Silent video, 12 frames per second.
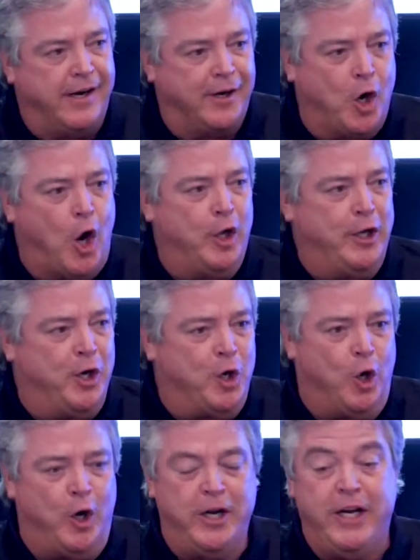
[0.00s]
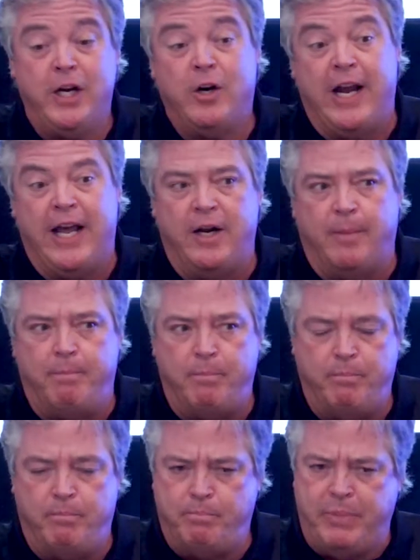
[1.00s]
calling card here, and a
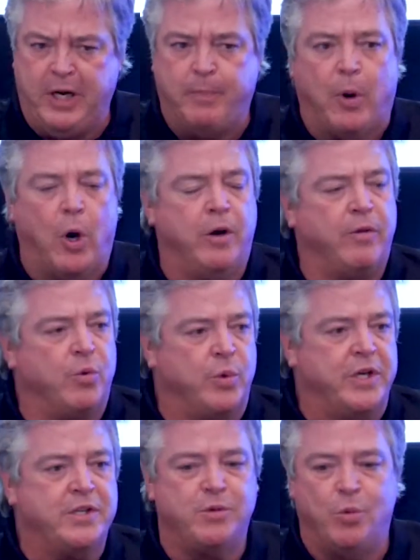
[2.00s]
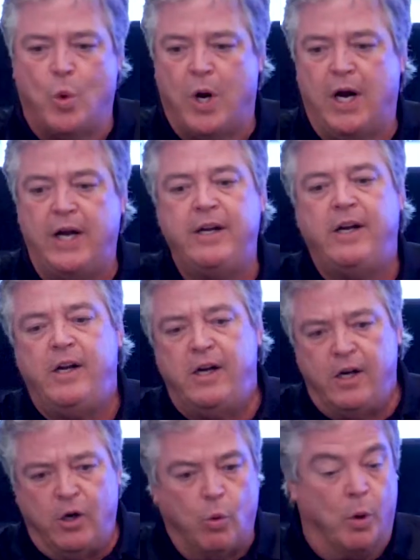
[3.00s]
big part of the reason why
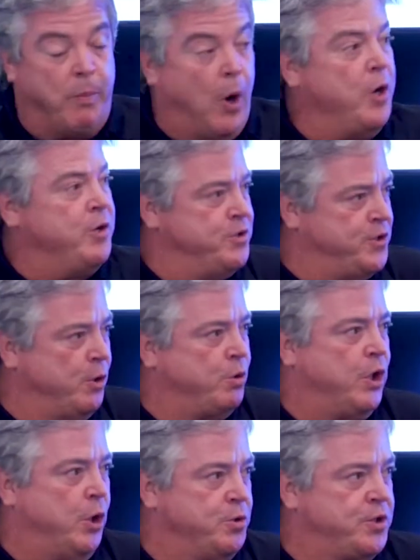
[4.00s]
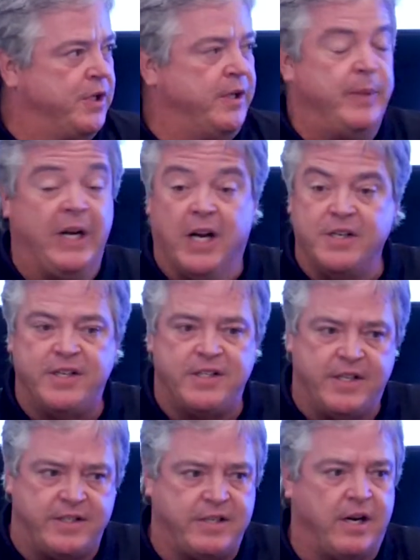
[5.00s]
we're partnered so closely, because it's
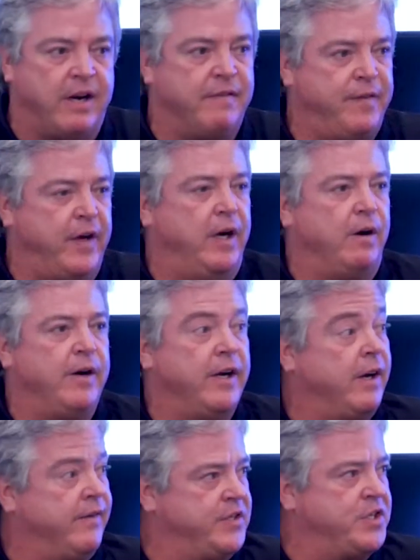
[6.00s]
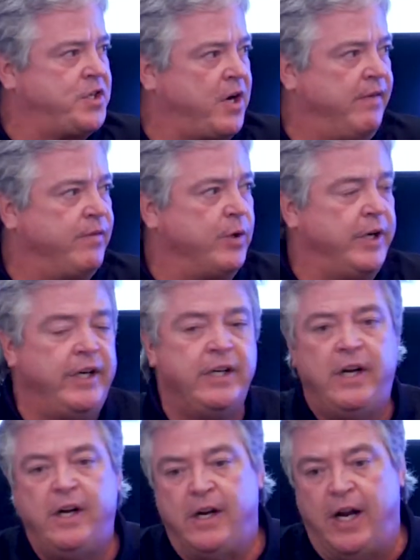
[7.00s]
a tough area of discovery
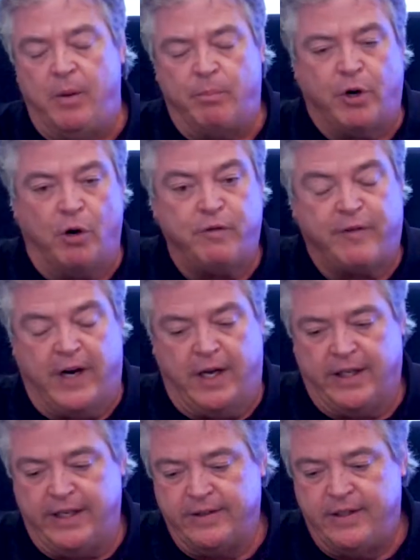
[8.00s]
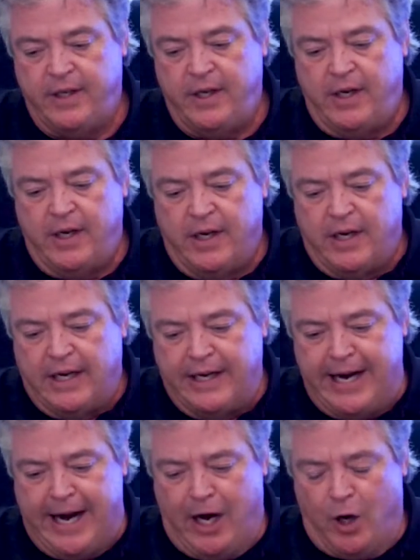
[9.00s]
and profiling.
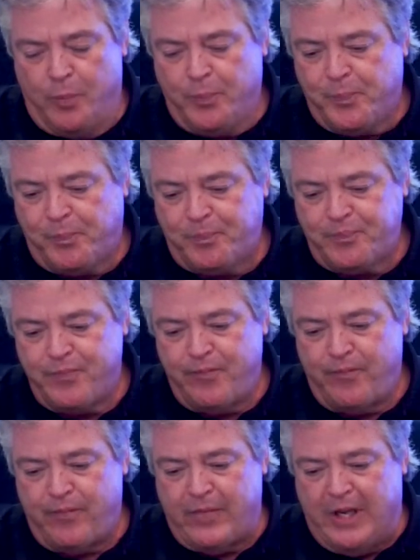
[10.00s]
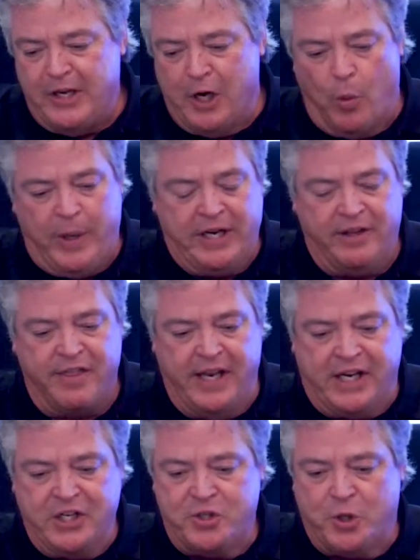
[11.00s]
Now, we can
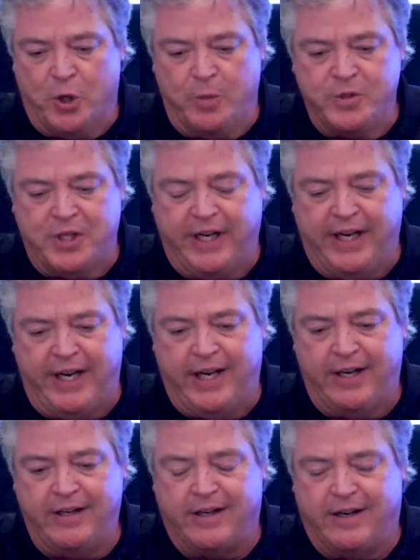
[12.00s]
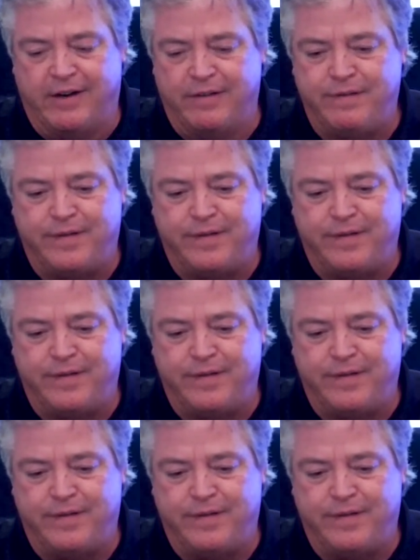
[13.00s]
think in terms, again, of